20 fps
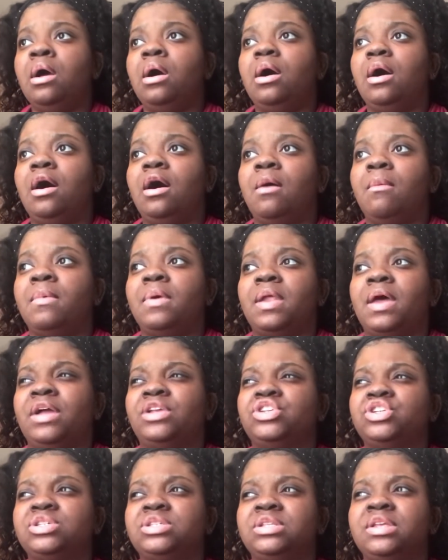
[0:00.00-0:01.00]
And I
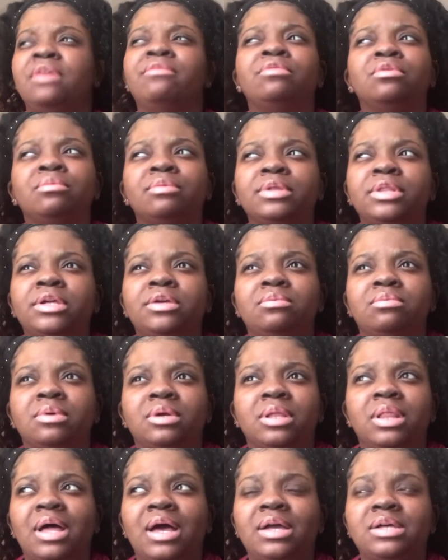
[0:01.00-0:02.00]
just never really
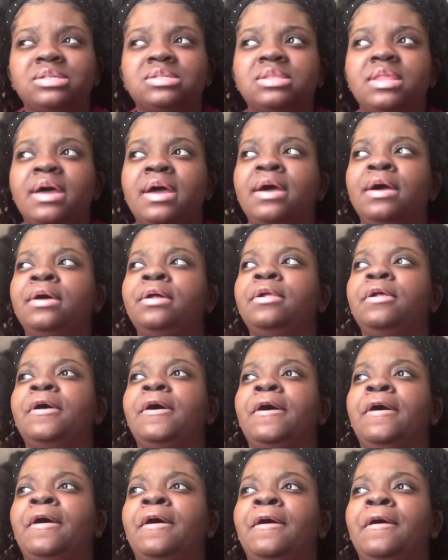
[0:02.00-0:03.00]
realized that,
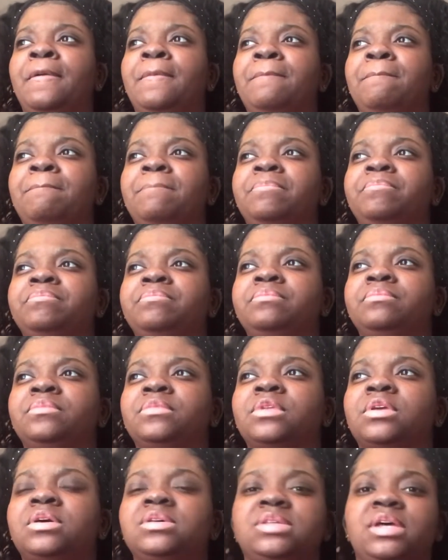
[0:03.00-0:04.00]

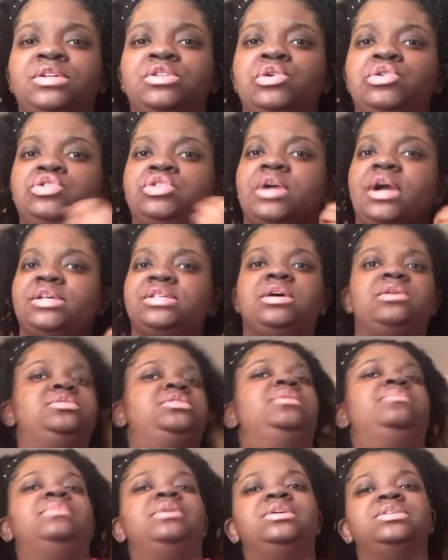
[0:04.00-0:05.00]
because I told you guys how
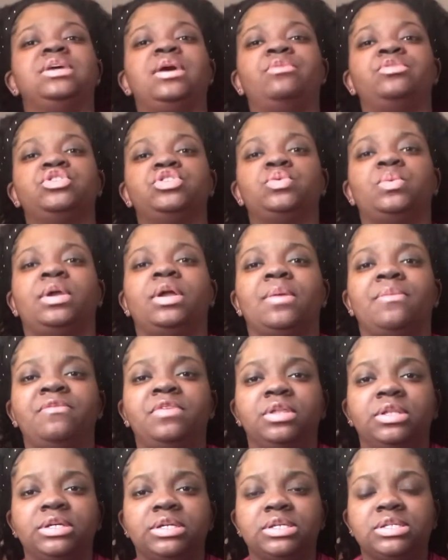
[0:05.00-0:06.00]
some days I would just wake up
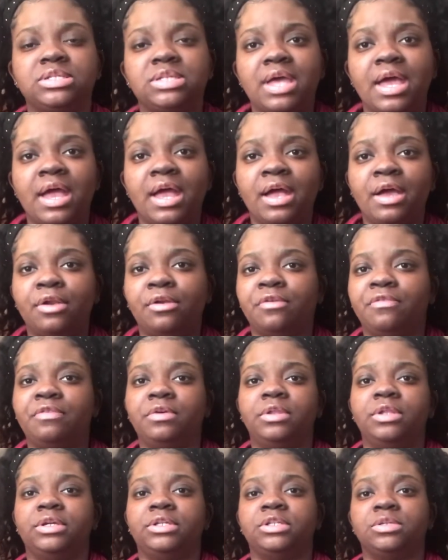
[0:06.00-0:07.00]
feeling sad or
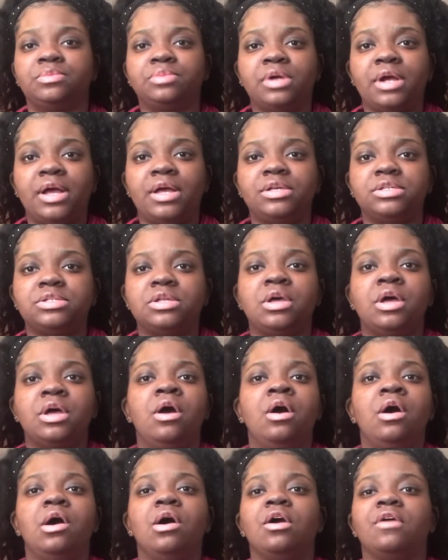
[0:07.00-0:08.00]
feeling depressed
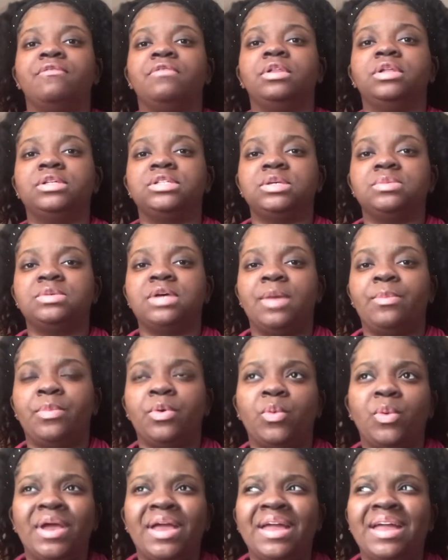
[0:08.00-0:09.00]
or feeling some type
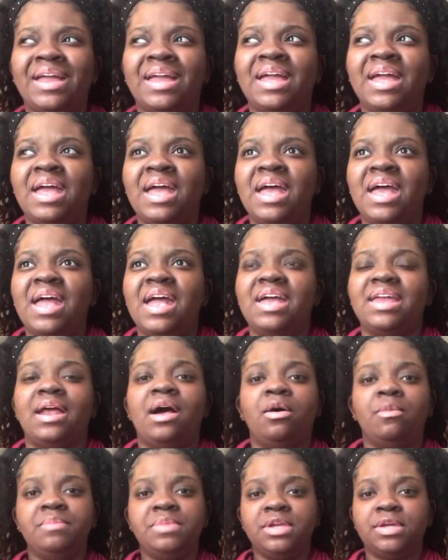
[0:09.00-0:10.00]
of way, and
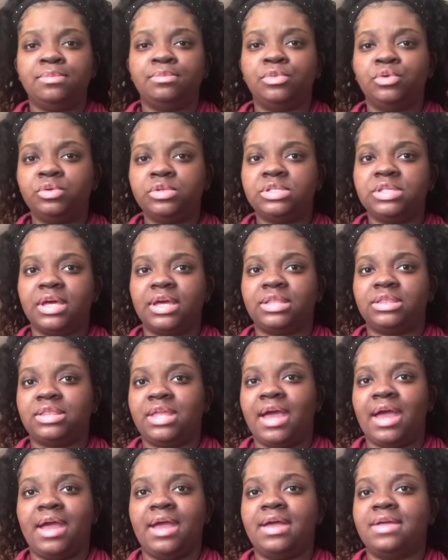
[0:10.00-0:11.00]
I'll be in moods like
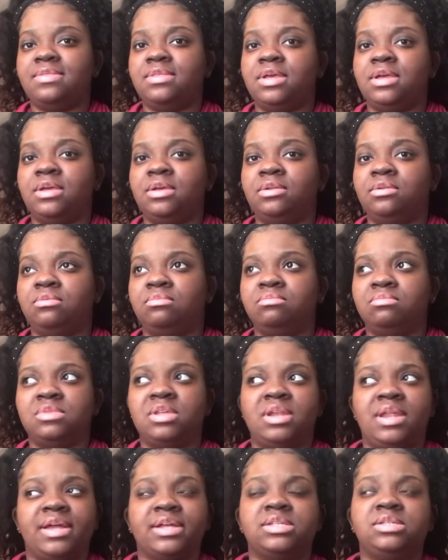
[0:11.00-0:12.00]
that, and then the
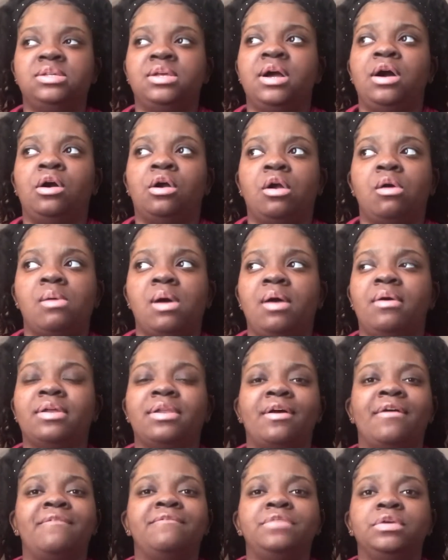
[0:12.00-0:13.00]
next day I'll go out and
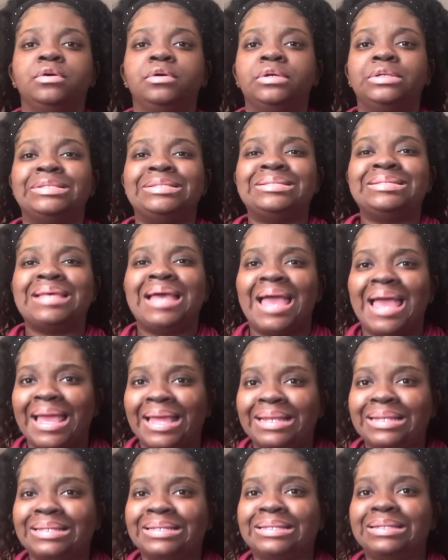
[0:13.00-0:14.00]
I'll feel
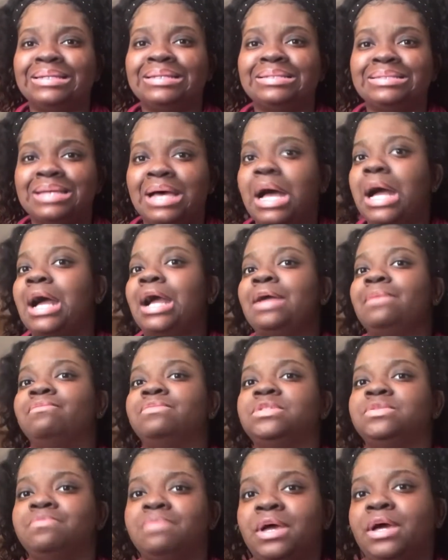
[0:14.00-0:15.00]
10
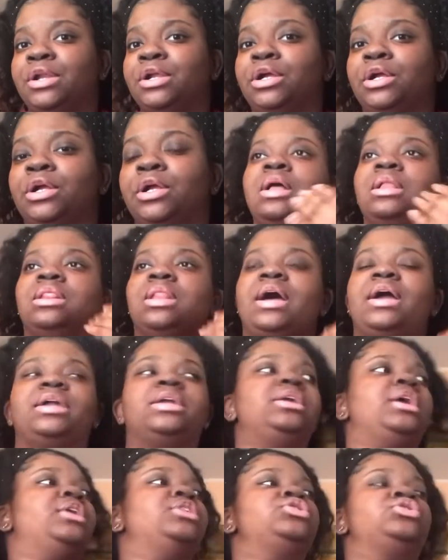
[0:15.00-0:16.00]
times better.
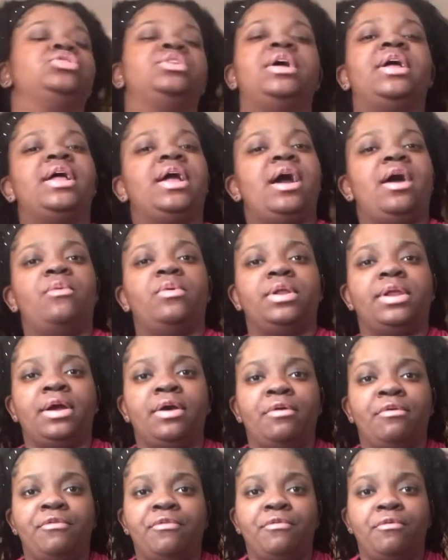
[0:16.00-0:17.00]
Like yesterday, I went
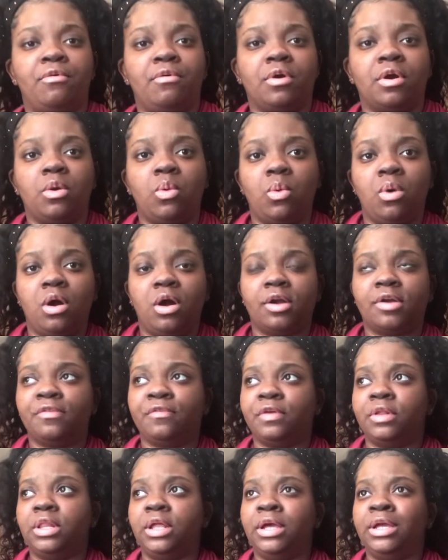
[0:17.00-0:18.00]
out for a walk
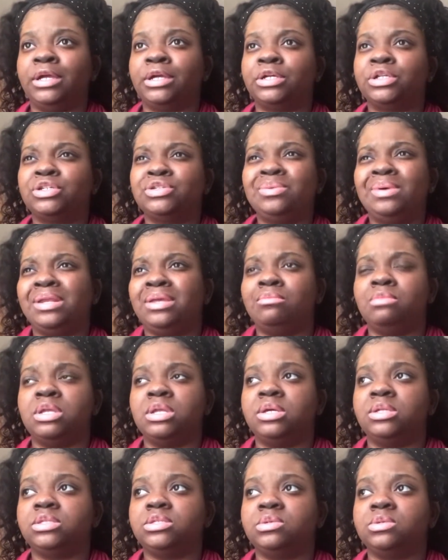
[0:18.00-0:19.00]
for like 20
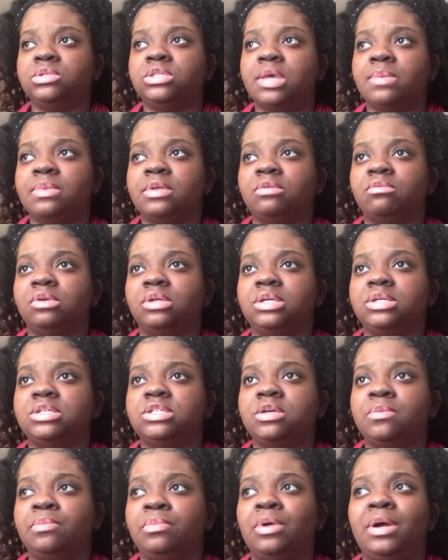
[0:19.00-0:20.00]
minutes. It was something really
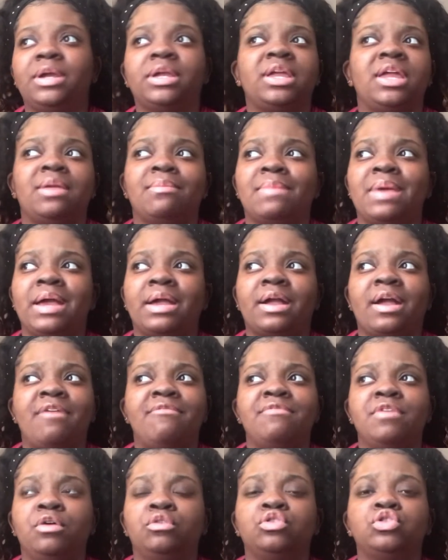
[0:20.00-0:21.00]
simple. I came back, I
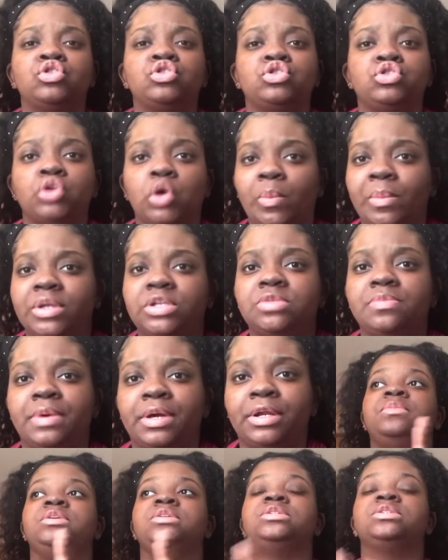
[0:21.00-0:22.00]
felt so much
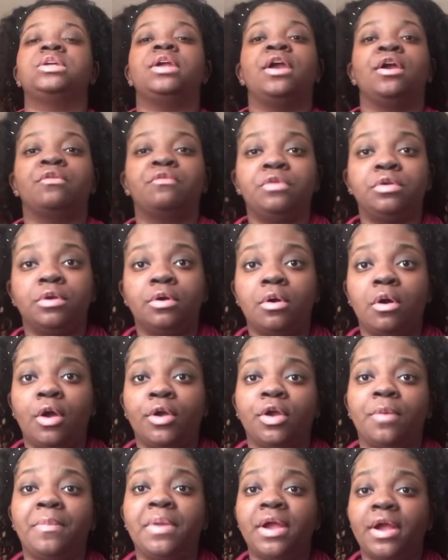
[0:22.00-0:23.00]
better. Be scared for you to go out,
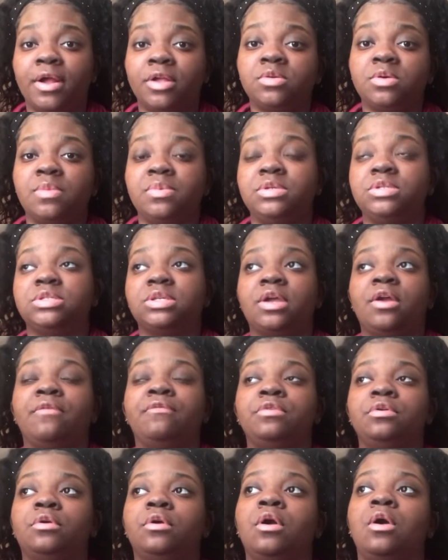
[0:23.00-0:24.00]
your parents might be scared
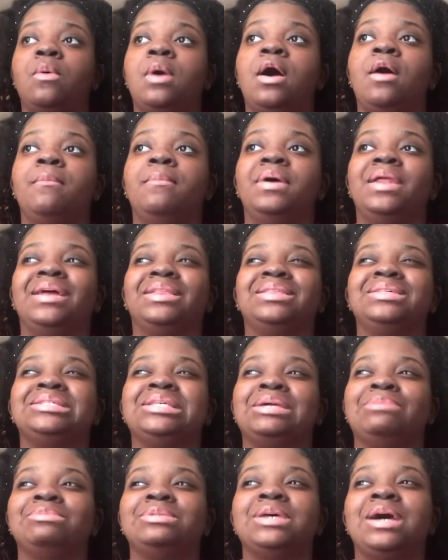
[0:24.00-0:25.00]
for you to go out, but at the
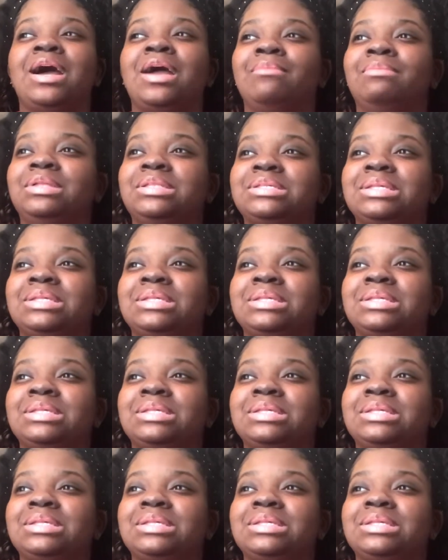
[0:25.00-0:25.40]
same time, it's